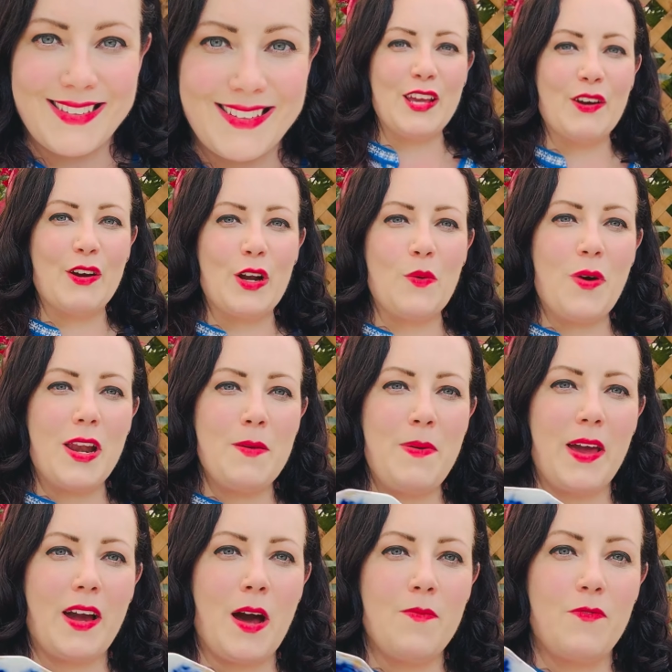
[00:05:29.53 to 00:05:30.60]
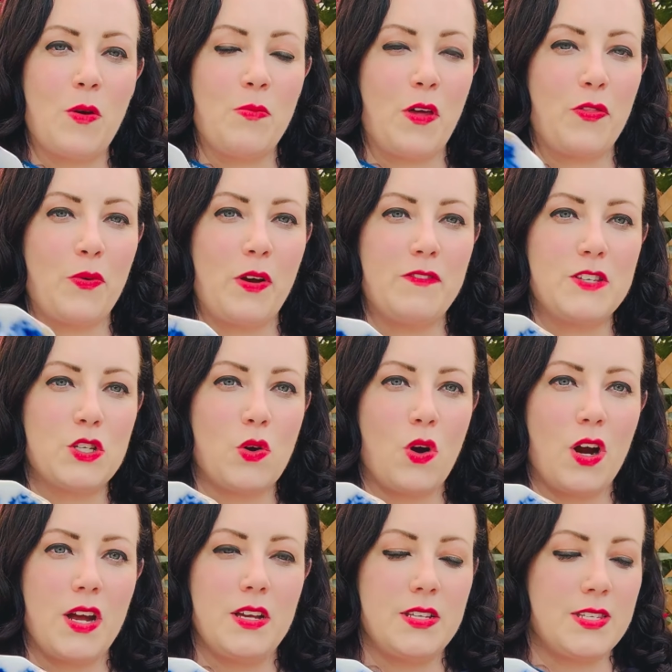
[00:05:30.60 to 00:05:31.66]
You're going to want to pick up from the thrift store
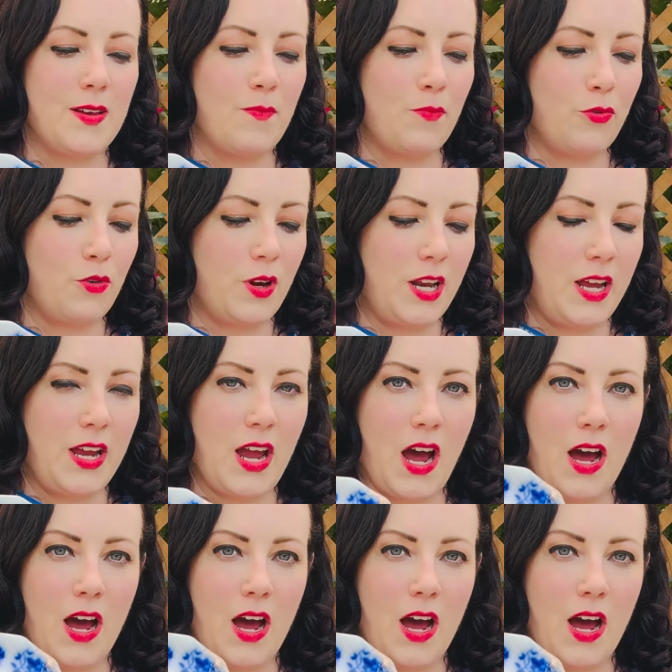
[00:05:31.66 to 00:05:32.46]
is some pretty